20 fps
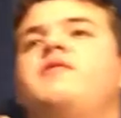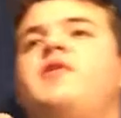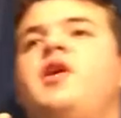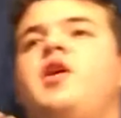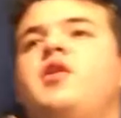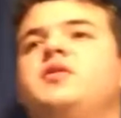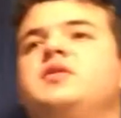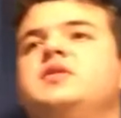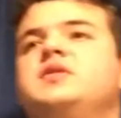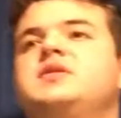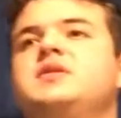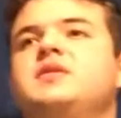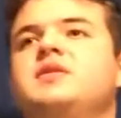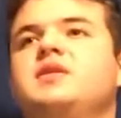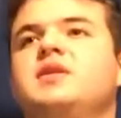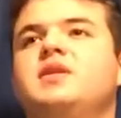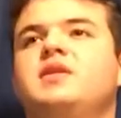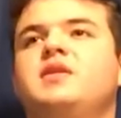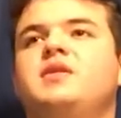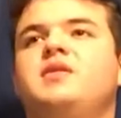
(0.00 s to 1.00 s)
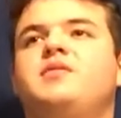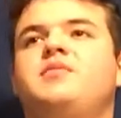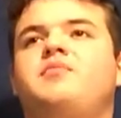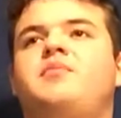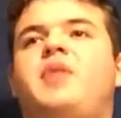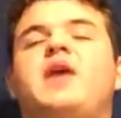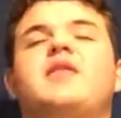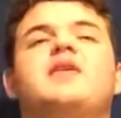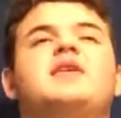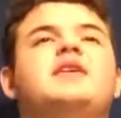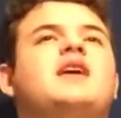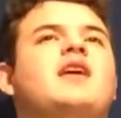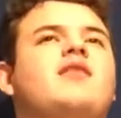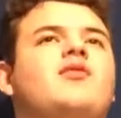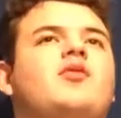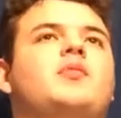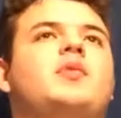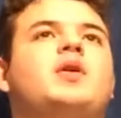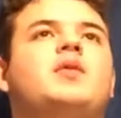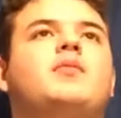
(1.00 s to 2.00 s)
votes by the
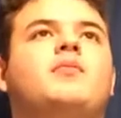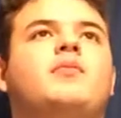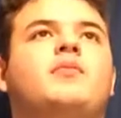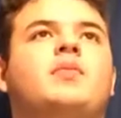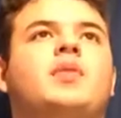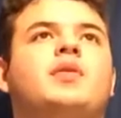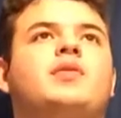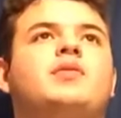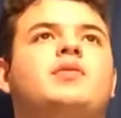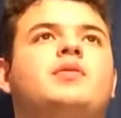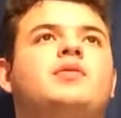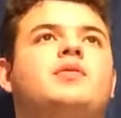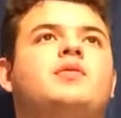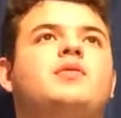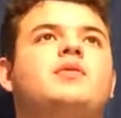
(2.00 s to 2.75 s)
government, but